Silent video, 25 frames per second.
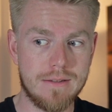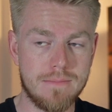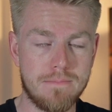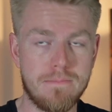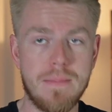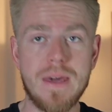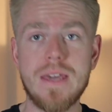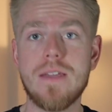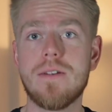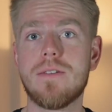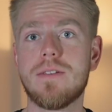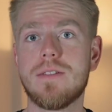
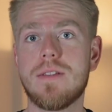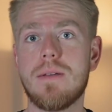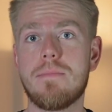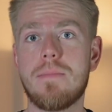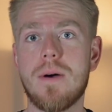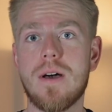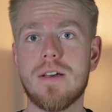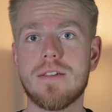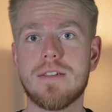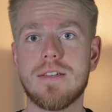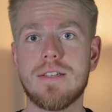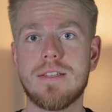pay your
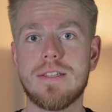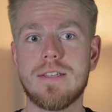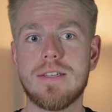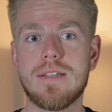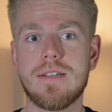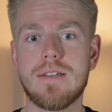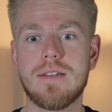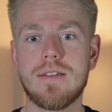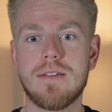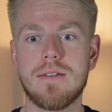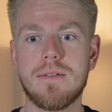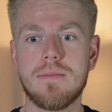deposit.
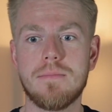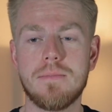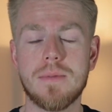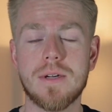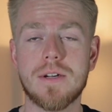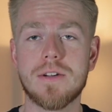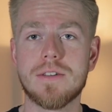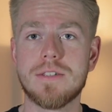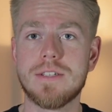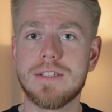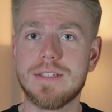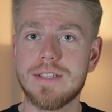
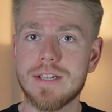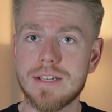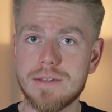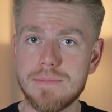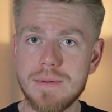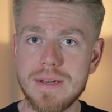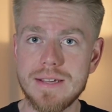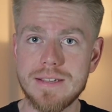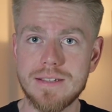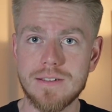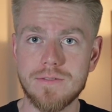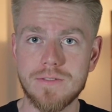Because it's
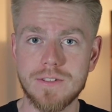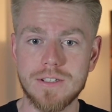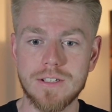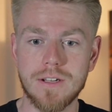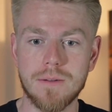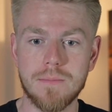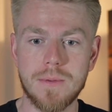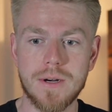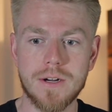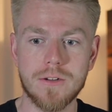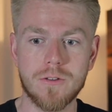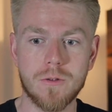expensive in
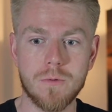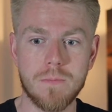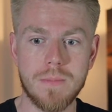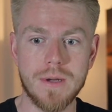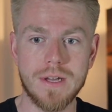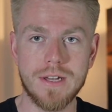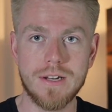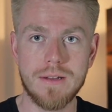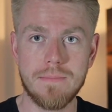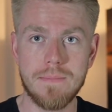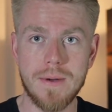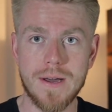Denmark to
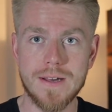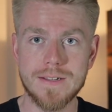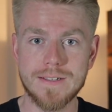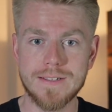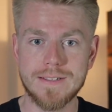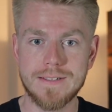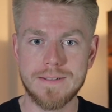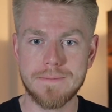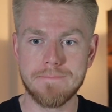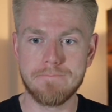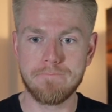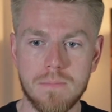pay a
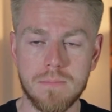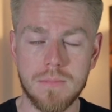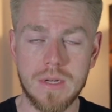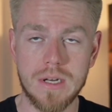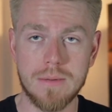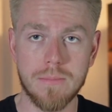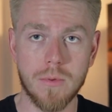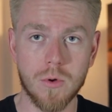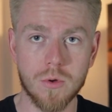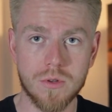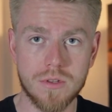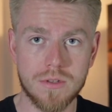deposit.
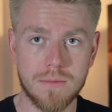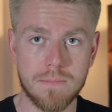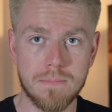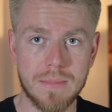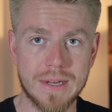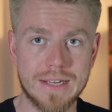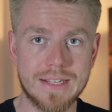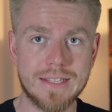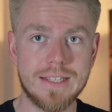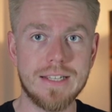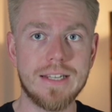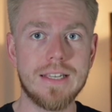In most
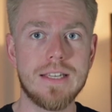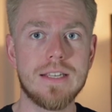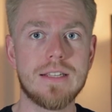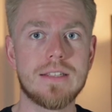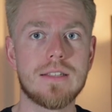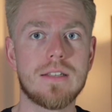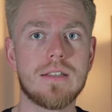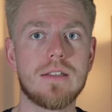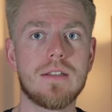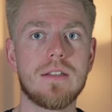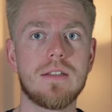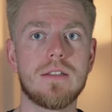big
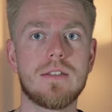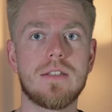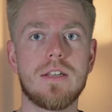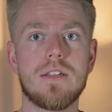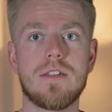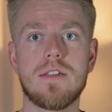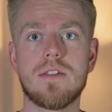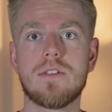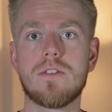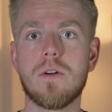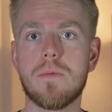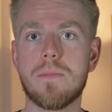cities,
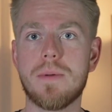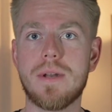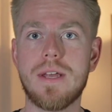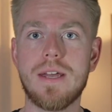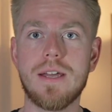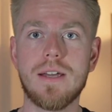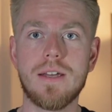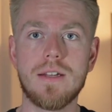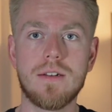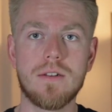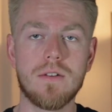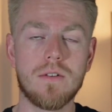such as
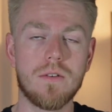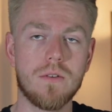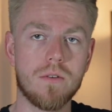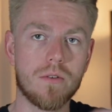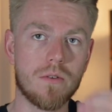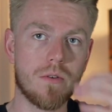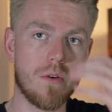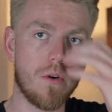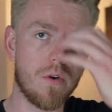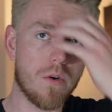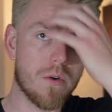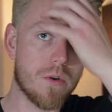Copenhagen
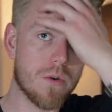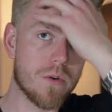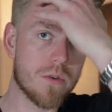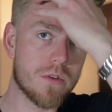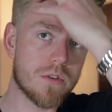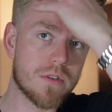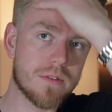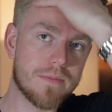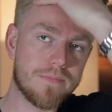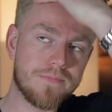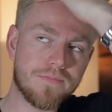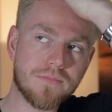or
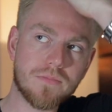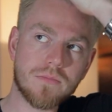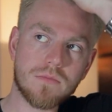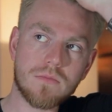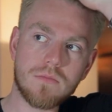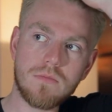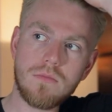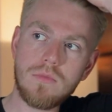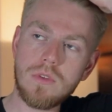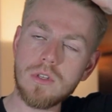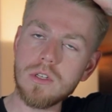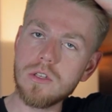Aarhus,
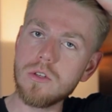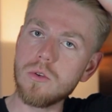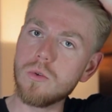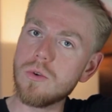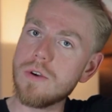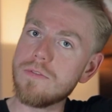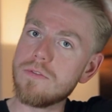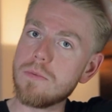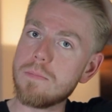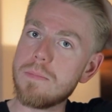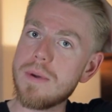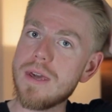you
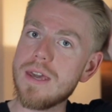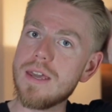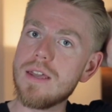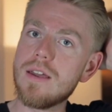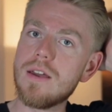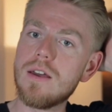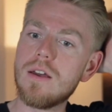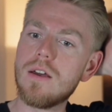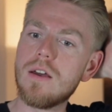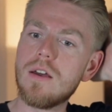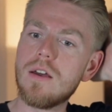have to pay